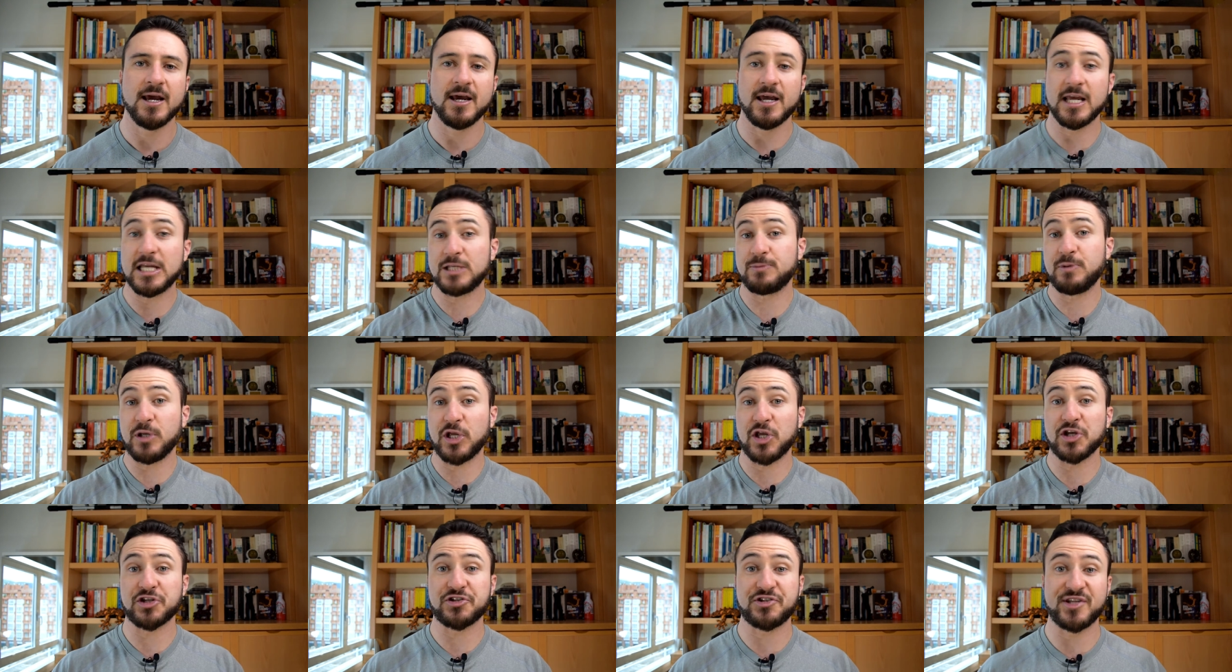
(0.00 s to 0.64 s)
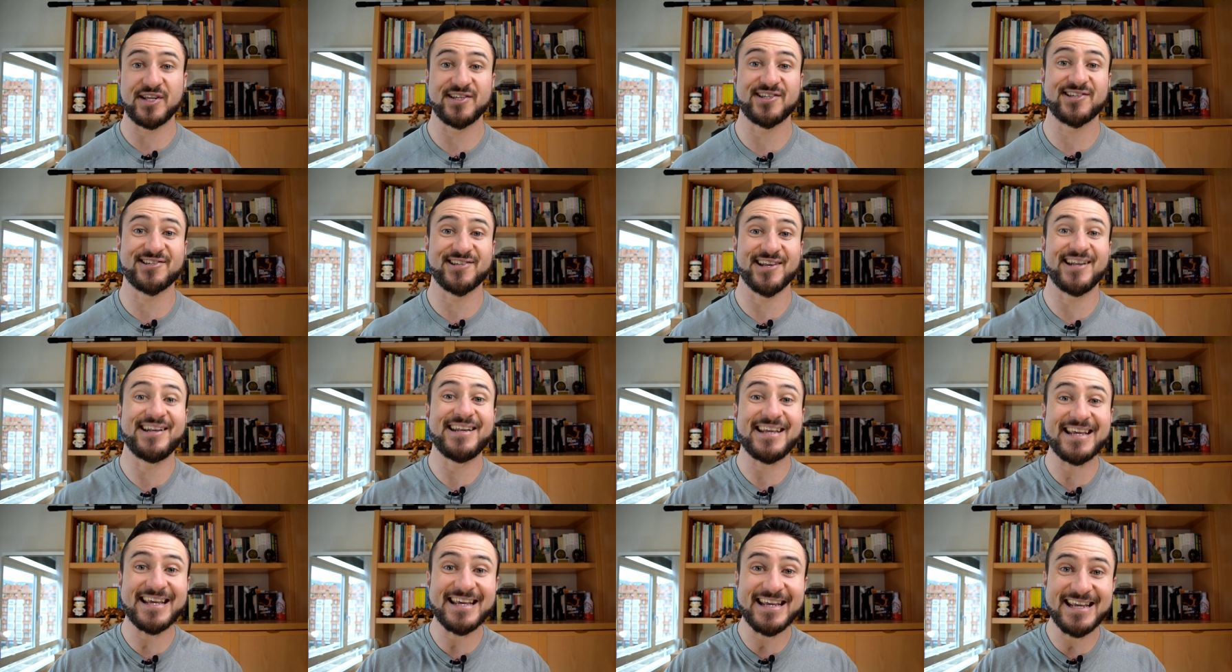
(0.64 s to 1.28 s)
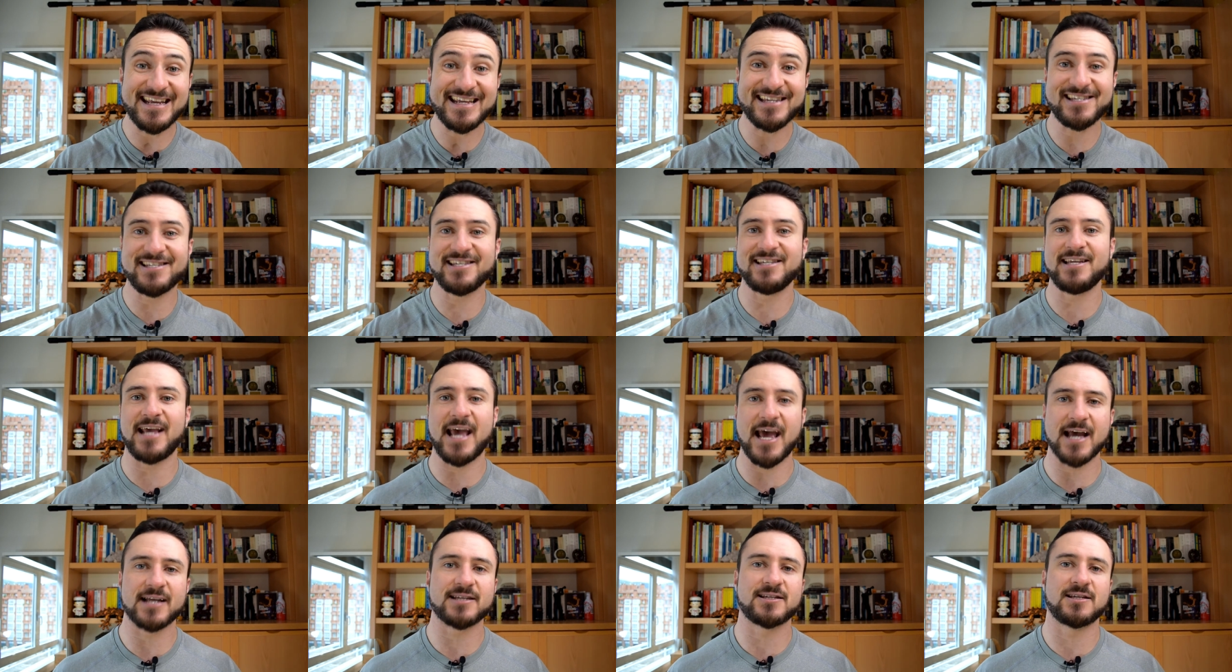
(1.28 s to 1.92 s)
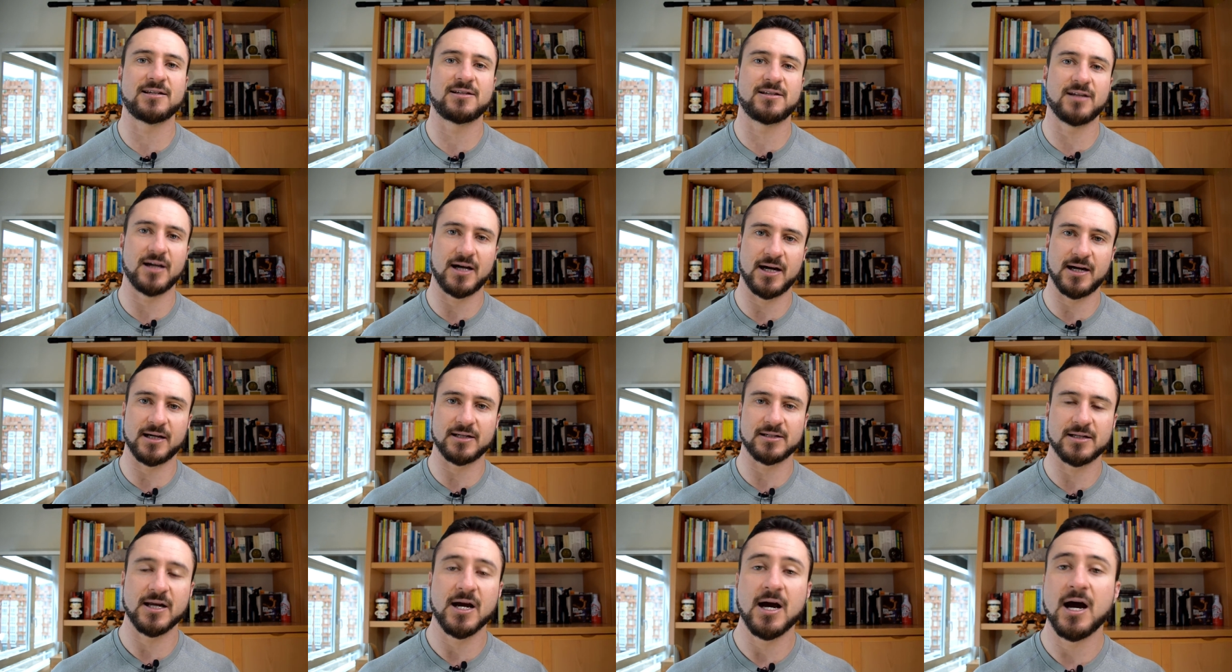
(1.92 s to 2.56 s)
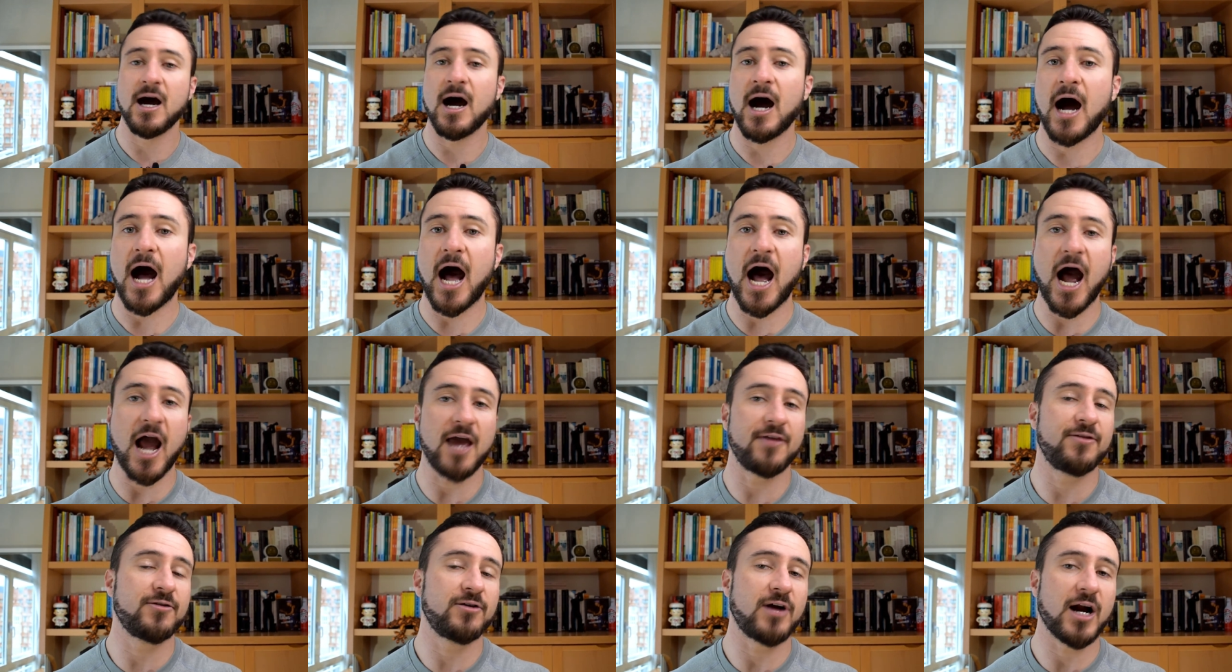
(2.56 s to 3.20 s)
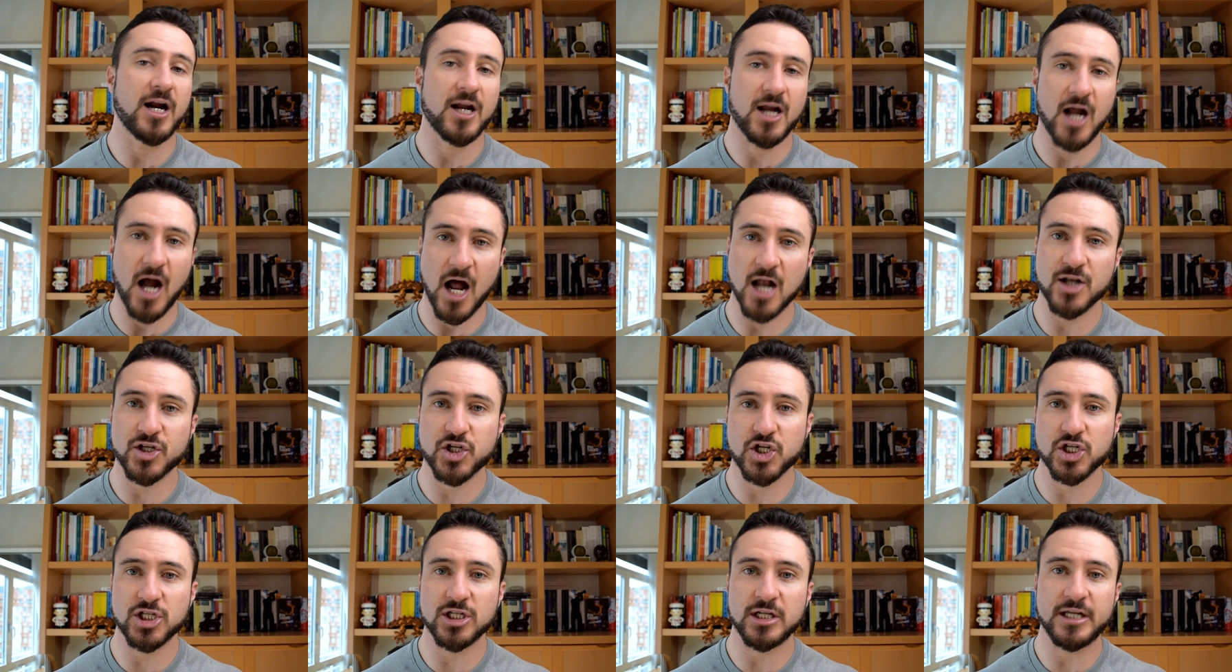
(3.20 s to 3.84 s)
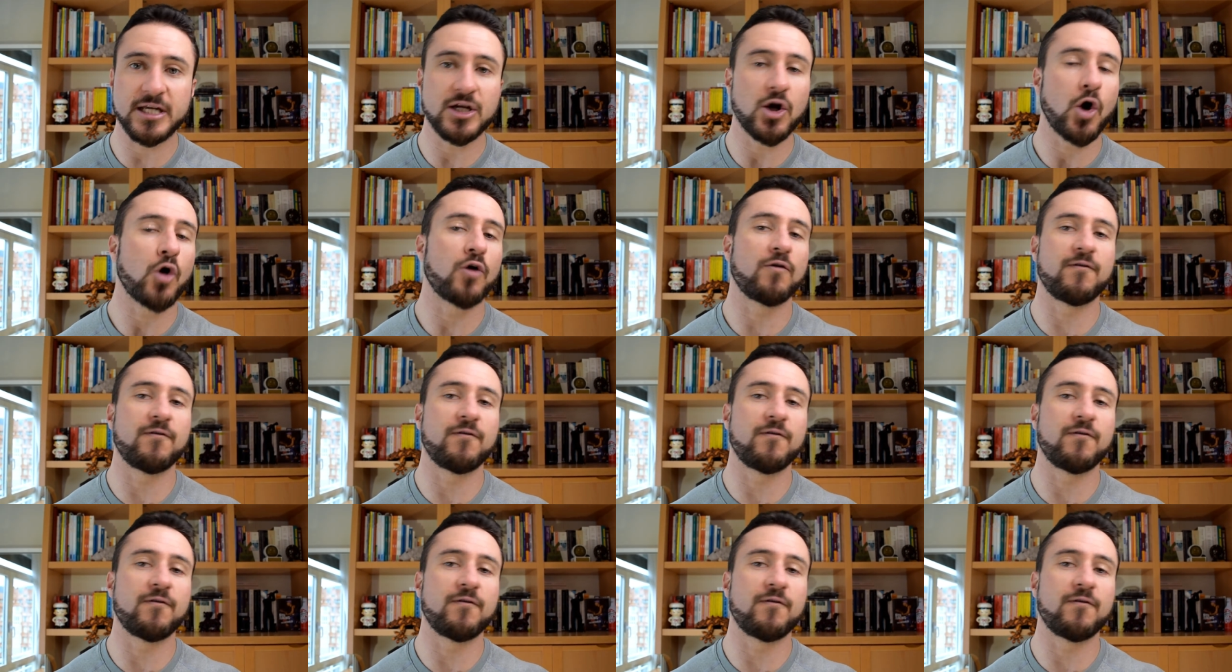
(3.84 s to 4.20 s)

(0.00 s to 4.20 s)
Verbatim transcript: is because this is an easy exercise. Either unconsciously or